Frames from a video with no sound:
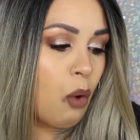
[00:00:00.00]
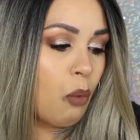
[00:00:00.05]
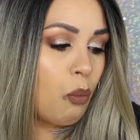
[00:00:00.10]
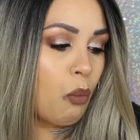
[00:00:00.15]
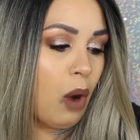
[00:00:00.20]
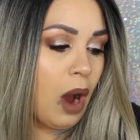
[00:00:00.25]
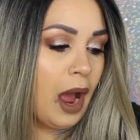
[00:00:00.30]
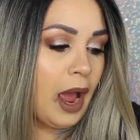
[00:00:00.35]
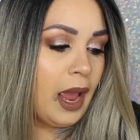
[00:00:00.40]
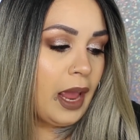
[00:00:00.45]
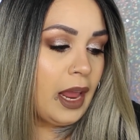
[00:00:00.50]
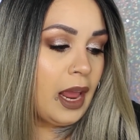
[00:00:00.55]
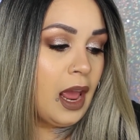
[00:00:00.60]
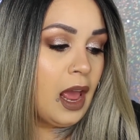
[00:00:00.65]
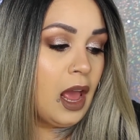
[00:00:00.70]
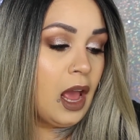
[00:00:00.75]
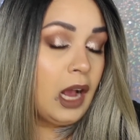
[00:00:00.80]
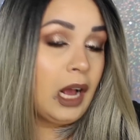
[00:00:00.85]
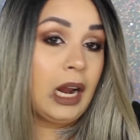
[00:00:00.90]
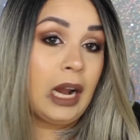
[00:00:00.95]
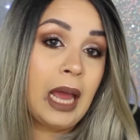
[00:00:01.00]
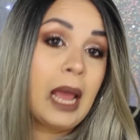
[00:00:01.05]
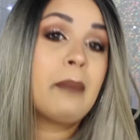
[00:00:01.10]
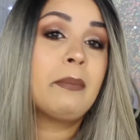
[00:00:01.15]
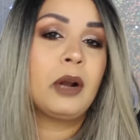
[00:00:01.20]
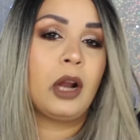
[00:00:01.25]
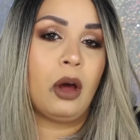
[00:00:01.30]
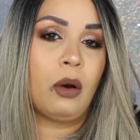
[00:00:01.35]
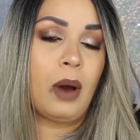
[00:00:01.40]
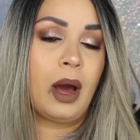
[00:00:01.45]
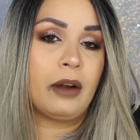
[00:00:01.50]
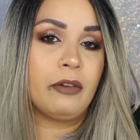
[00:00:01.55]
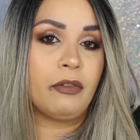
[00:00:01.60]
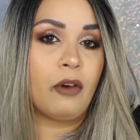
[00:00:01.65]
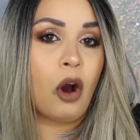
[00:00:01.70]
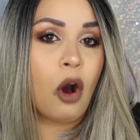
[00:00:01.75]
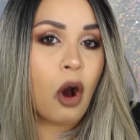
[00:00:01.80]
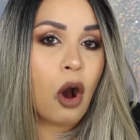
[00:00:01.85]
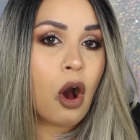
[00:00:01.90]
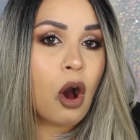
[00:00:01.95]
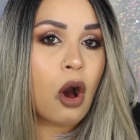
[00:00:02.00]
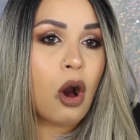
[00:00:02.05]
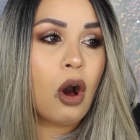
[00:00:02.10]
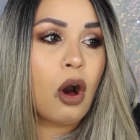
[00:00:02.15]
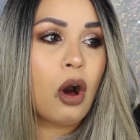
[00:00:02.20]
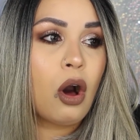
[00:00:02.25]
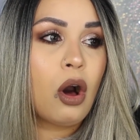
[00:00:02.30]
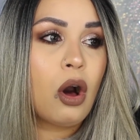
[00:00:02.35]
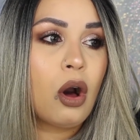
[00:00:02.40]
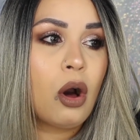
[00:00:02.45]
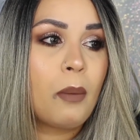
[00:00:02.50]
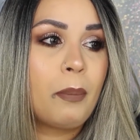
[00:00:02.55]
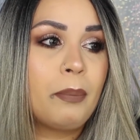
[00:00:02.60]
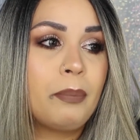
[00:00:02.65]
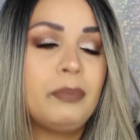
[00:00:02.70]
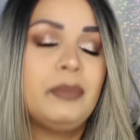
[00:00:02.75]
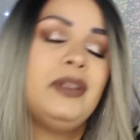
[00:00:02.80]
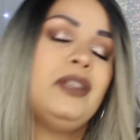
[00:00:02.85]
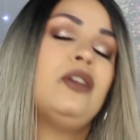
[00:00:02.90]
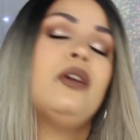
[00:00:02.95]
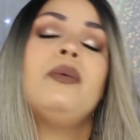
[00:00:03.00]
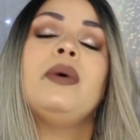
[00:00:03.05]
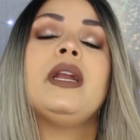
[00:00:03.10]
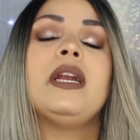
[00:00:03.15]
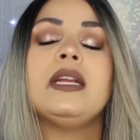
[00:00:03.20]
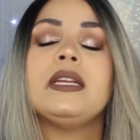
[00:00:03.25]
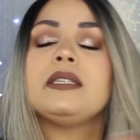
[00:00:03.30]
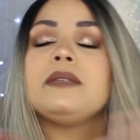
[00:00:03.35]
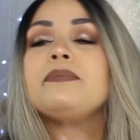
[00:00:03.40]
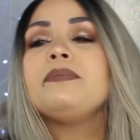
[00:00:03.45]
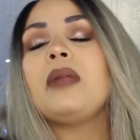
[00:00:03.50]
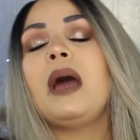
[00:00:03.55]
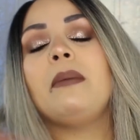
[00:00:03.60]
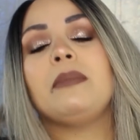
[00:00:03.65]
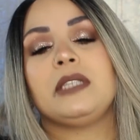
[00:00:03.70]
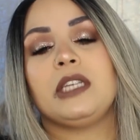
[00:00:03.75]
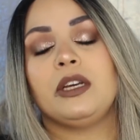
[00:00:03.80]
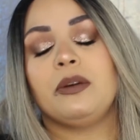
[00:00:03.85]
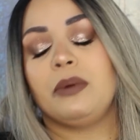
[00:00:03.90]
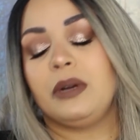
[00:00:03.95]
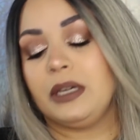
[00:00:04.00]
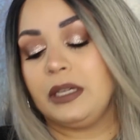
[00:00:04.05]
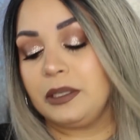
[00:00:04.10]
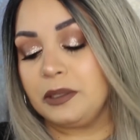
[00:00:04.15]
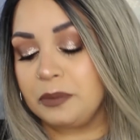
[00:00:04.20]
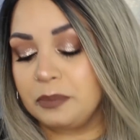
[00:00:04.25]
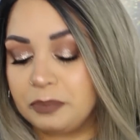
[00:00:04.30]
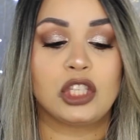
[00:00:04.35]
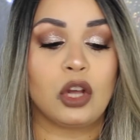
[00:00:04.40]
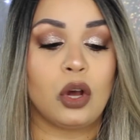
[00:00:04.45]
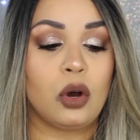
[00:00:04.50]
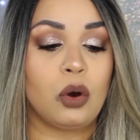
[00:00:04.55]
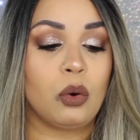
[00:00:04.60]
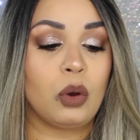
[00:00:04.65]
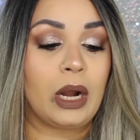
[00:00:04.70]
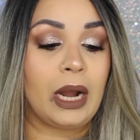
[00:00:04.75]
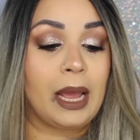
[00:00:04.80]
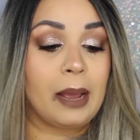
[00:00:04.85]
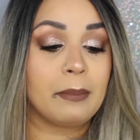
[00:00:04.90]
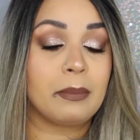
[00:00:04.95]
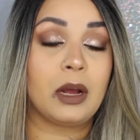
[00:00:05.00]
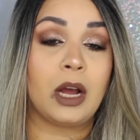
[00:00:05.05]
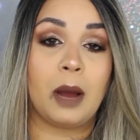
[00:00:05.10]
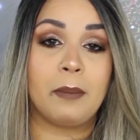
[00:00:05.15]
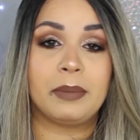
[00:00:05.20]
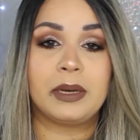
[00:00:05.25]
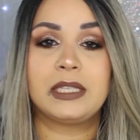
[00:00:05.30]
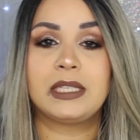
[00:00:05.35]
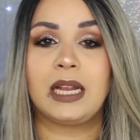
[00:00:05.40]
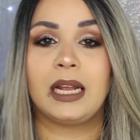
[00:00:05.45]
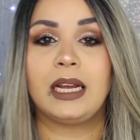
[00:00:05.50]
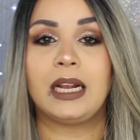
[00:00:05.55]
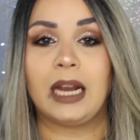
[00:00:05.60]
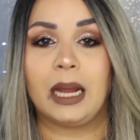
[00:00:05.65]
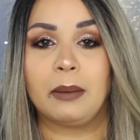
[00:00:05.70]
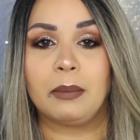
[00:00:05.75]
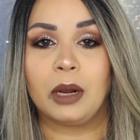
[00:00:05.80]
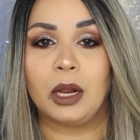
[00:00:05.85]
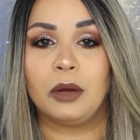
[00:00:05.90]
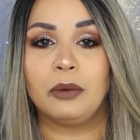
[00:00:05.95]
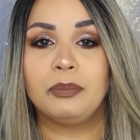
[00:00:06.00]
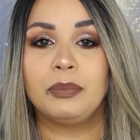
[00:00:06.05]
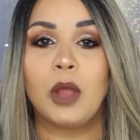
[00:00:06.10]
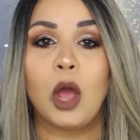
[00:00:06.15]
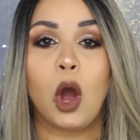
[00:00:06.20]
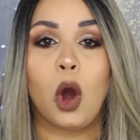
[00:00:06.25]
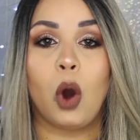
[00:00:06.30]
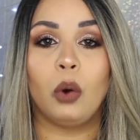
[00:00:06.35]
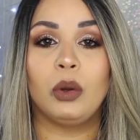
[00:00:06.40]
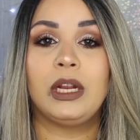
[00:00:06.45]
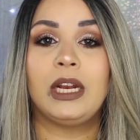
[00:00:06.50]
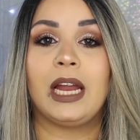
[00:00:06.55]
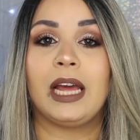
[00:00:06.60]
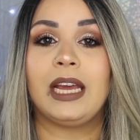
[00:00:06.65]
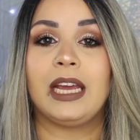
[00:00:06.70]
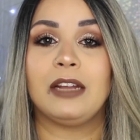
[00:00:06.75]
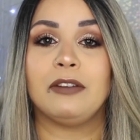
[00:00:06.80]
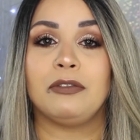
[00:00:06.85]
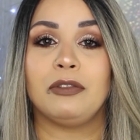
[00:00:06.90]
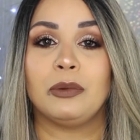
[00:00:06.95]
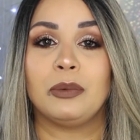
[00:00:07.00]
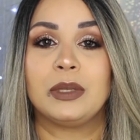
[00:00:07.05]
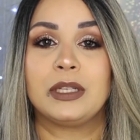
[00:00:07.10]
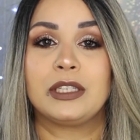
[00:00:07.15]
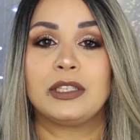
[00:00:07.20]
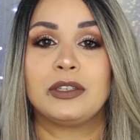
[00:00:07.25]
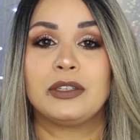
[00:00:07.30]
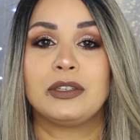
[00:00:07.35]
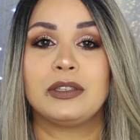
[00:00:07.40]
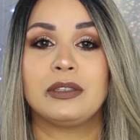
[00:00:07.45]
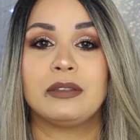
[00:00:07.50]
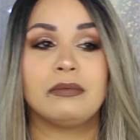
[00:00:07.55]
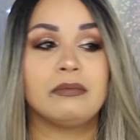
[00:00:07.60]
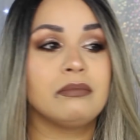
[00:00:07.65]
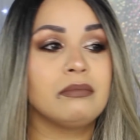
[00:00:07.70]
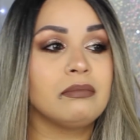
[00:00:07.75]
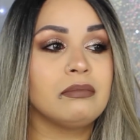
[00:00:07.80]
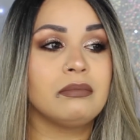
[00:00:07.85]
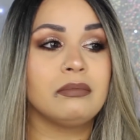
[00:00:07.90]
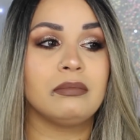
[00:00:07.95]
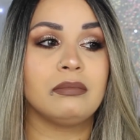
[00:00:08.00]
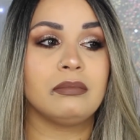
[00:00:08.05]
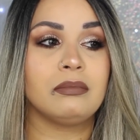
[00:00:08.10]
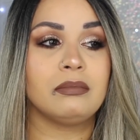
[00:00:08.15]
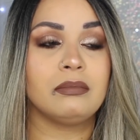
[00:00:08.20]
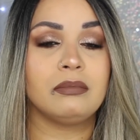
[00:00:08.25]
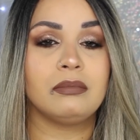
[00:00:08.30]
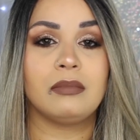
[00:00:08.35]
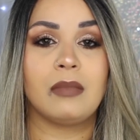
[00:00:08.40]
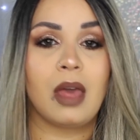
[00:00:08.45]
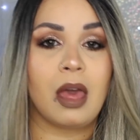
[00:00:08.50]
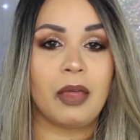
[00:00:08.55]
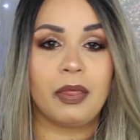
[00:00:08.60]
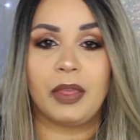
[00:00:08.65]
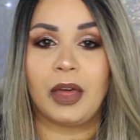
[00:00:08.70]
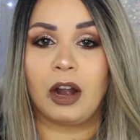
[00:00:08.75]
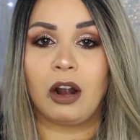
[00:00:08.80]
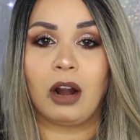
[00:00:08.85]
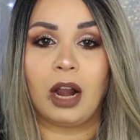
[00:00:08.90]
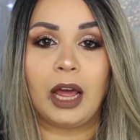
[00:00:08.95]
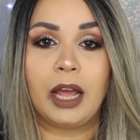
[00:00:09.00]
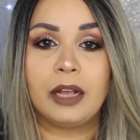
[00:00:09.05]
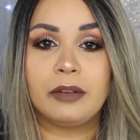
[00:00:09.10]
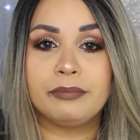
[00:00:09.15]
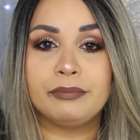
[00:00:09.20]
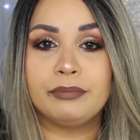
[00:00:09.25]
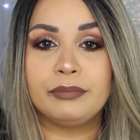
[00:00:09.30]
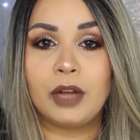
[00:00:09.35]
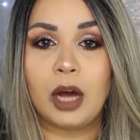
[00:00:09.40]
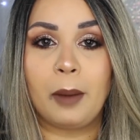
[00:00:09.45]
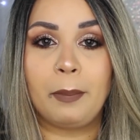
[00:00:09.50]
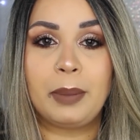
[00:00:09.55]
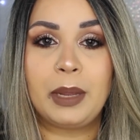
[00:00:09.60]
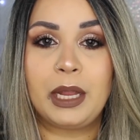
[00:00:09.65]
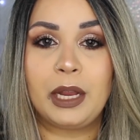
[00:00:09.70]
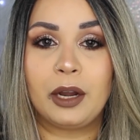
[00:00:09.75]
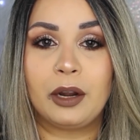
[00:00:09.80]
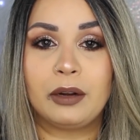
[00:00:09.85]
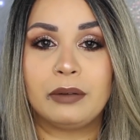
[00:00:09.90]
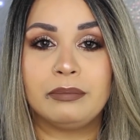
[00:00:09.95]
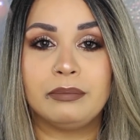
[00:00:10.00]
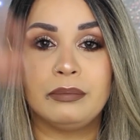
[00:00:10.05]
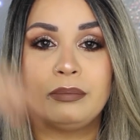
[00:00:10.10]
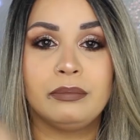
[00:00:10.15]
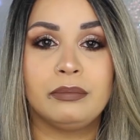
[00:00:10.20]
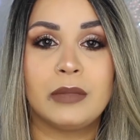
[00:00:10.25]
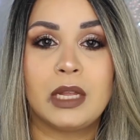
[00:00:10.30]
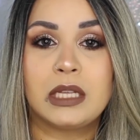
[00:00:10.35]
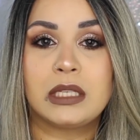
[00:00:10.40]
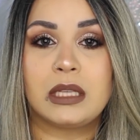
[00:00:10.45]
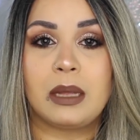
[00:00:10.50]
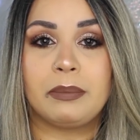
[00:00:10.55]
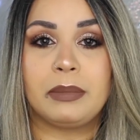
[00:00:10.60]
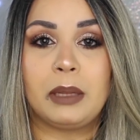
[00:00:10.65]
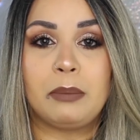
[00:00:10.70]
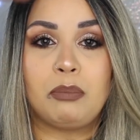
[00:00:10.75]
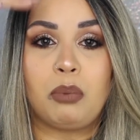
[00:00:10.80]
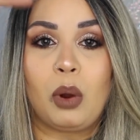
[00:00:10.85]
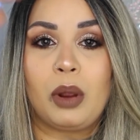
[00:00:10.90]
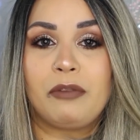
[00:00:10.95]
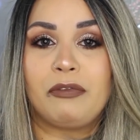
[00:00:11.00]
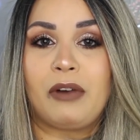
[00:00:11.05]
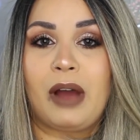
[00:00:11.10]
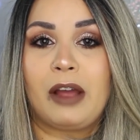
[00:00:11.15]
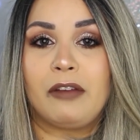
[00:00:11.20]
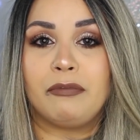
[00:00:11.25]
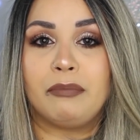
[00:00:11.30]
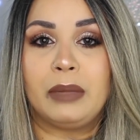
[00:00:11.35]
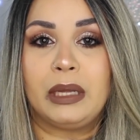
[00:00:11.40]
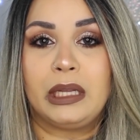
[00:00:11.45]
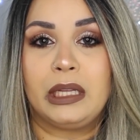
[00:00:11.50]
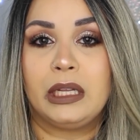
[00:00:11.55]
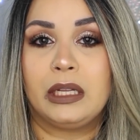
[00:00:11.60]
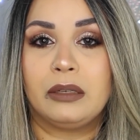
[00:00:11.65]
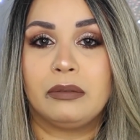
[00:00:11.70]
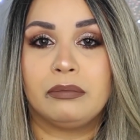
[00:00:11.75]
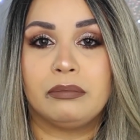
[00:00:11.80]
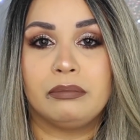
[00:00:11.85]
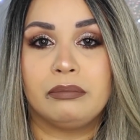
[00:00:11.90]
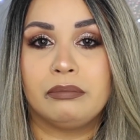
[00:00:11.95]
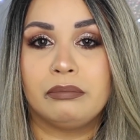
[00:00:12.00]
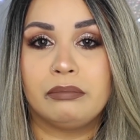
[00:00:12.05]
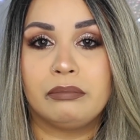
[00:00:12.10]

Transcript: Why Glam Glow, out of all, you know what it is? I'm going to tell you what it is. So companies like Glam Glow only like influencers that are like up here, something 0.5 million